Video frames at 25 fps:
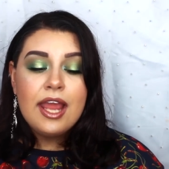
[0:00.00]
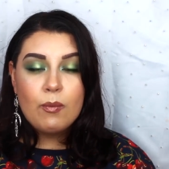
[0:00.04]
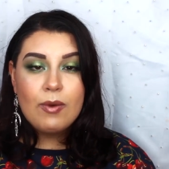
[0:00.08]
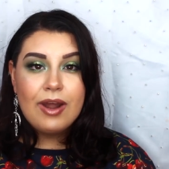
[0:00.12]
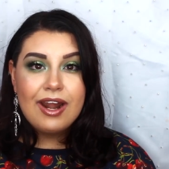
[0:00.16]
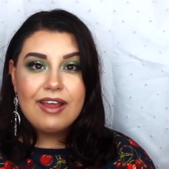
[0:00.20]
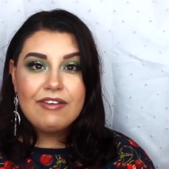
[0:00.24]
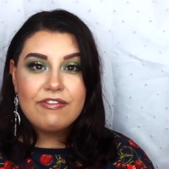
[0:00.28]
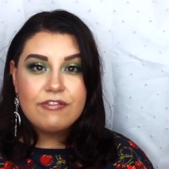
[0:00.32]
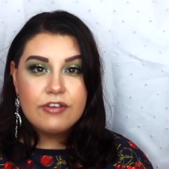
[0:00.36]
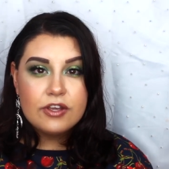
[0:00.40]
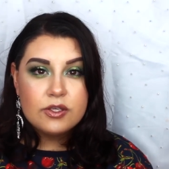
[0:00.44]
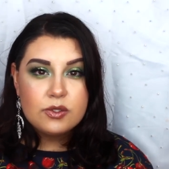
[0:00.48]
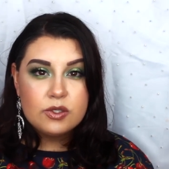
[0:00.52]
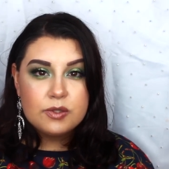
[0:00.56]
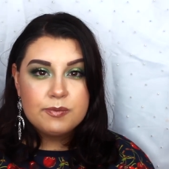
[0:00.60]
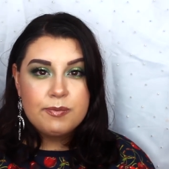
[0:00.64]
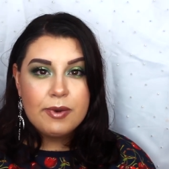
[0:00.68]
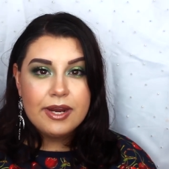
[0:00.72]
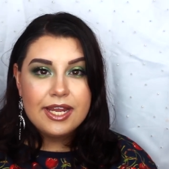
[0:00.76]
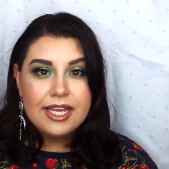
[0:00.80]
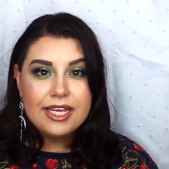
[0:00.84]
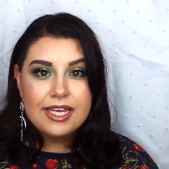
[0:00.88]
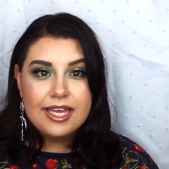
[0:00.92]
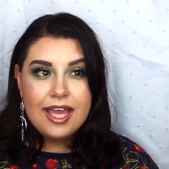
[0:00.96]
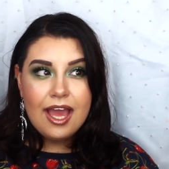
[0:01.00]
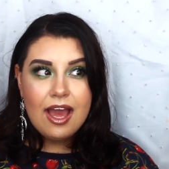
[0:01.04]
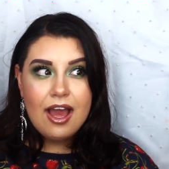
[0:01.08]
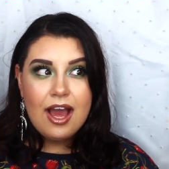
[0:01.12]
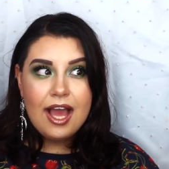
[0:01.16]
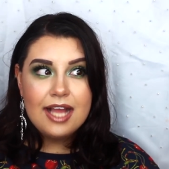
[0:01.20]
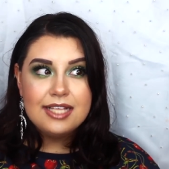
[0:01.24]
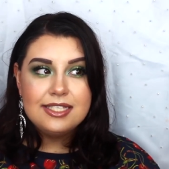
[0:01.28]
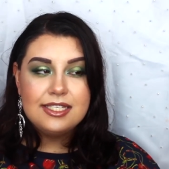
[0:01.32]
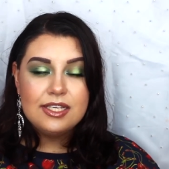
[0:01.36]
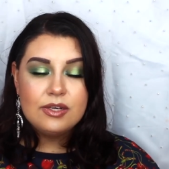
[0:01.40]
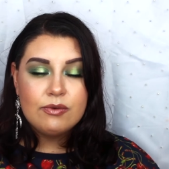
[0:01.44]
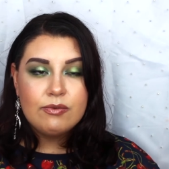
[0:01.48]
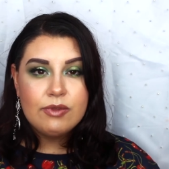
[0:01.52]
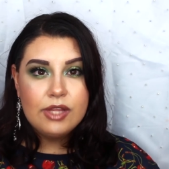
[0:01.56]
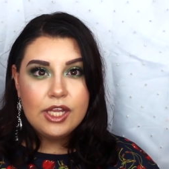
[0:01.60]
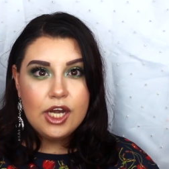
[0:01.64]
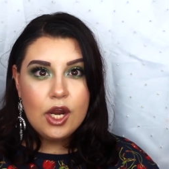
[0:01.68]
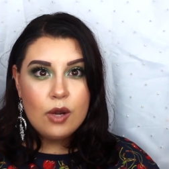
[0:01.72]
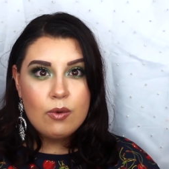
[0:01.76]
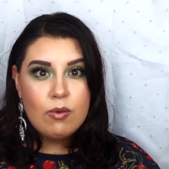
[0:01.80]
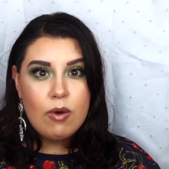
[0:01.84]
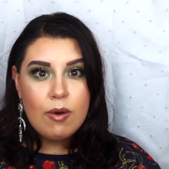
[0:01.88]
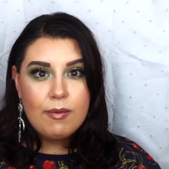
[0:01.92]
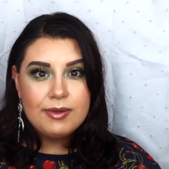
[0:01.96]
When I first was breaking out, I didn't really
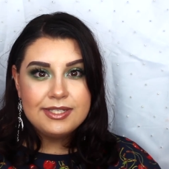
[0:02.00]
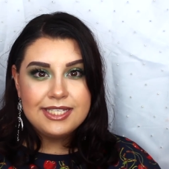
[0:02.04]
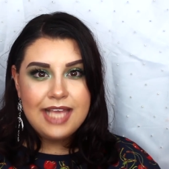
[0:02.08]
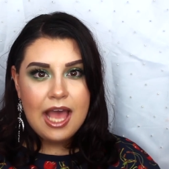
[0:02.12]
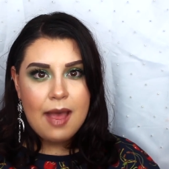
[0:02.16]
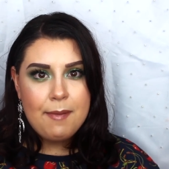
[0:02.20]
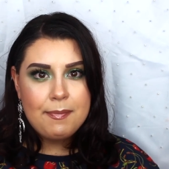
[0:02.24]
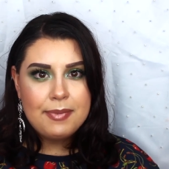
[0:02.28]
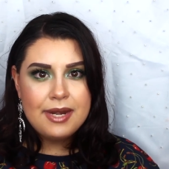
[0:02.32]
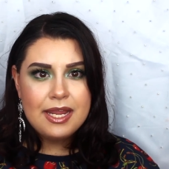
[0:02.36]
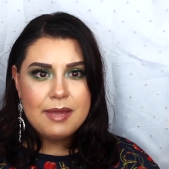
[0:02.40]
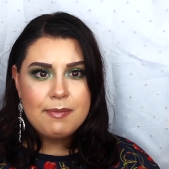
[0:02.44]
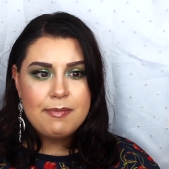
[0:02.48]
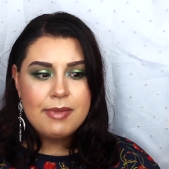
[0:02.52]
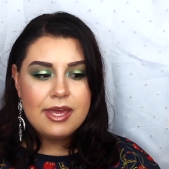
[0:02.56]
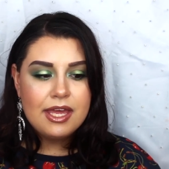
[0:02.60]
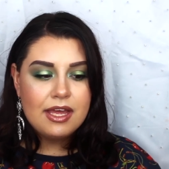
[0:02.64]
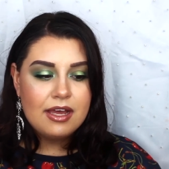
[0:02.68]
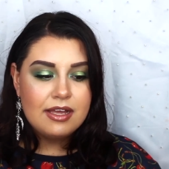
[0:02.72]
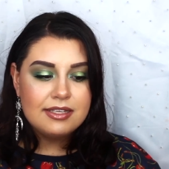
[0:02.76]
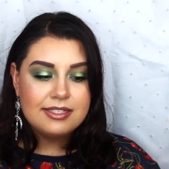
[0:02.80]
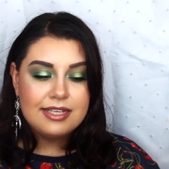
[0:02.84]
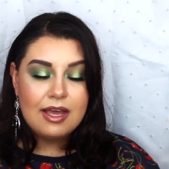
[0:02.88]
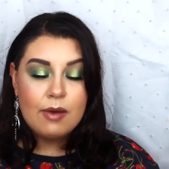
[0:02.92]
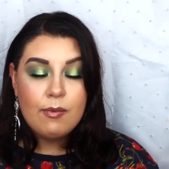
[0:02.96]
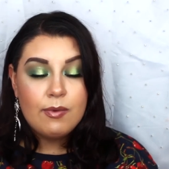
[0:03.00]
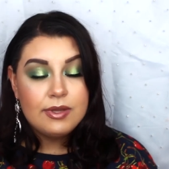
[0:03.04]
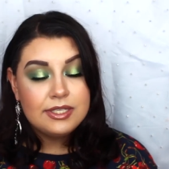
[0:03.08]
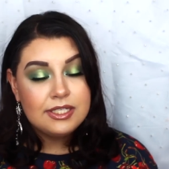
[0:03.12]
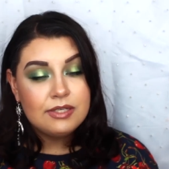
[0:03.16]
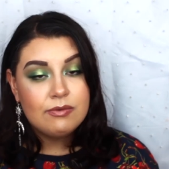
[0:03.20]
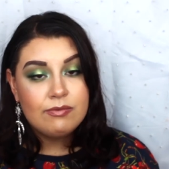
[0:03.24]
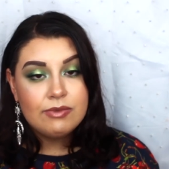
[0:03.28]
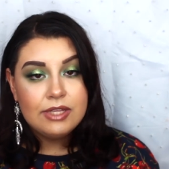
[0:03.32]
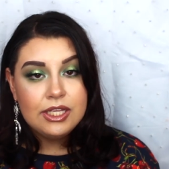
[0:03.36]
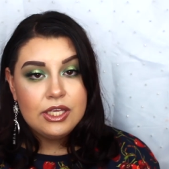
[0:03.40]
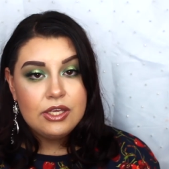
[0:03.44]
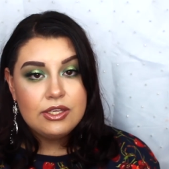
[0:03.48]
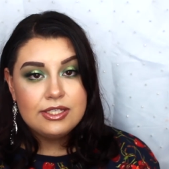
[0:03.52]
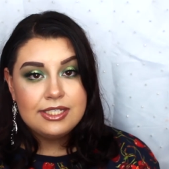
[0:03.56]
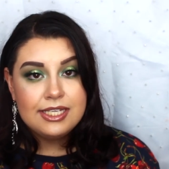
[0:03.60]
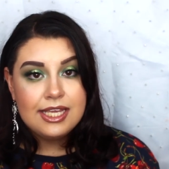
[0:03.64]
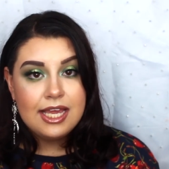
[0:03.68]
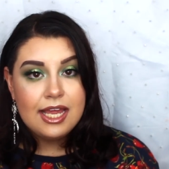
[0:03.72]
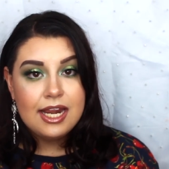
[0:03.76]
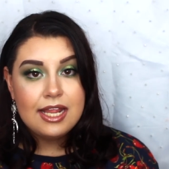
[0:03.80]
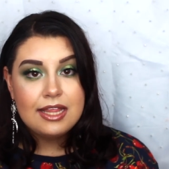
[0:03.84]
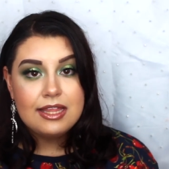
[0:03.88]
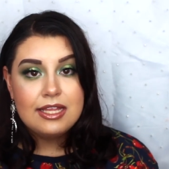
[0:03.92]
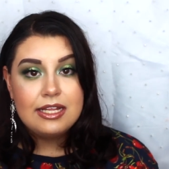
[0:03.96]
know what was happening because I wasn't really
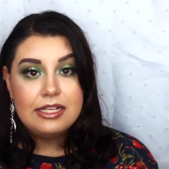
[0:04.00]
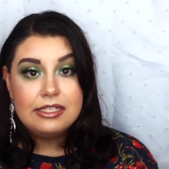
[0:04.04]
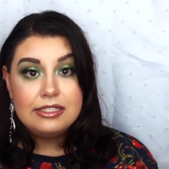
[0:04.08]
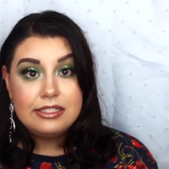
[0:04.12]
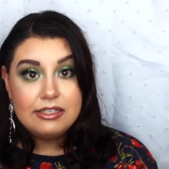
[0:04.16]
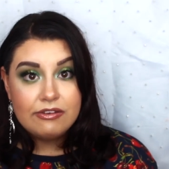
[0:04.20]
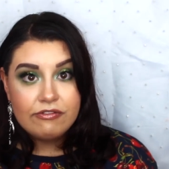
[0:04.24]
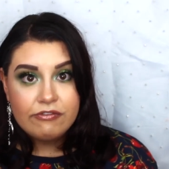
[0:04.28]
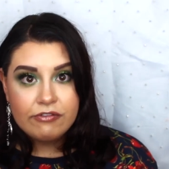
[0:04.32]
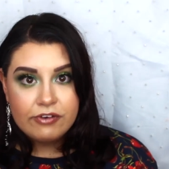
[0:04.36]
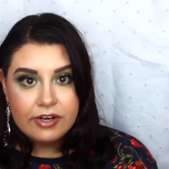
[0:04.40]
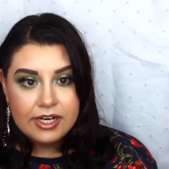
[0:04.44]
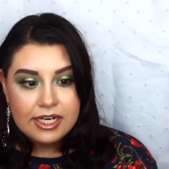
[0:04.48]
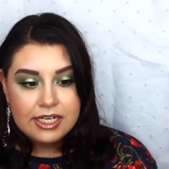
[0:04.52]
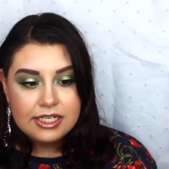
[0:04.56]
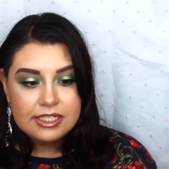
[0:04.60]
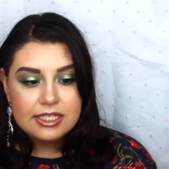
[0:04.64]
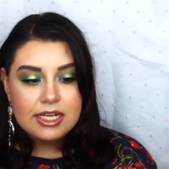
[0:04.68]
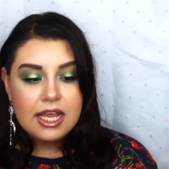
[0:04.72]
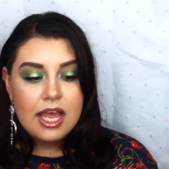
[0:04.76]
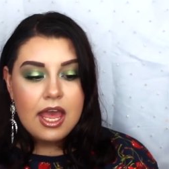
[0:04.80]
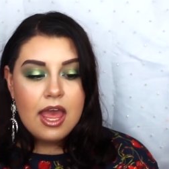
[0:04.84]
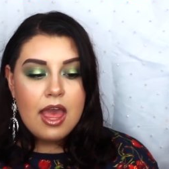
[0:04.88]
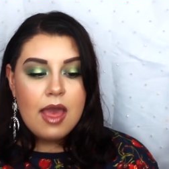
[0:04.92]
using anything different.